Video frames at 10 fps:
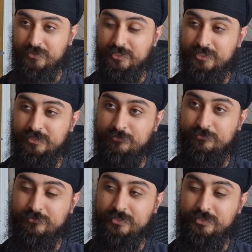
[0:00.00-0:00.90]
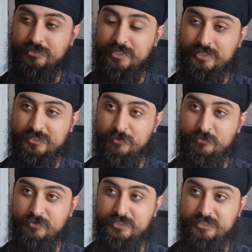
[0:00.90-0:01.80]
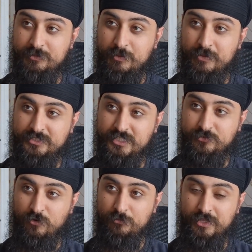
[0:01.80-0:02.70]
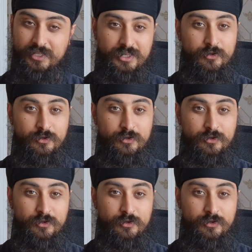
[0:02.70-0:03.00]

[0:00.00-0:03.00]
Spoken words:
That's a bit more deeper message from that.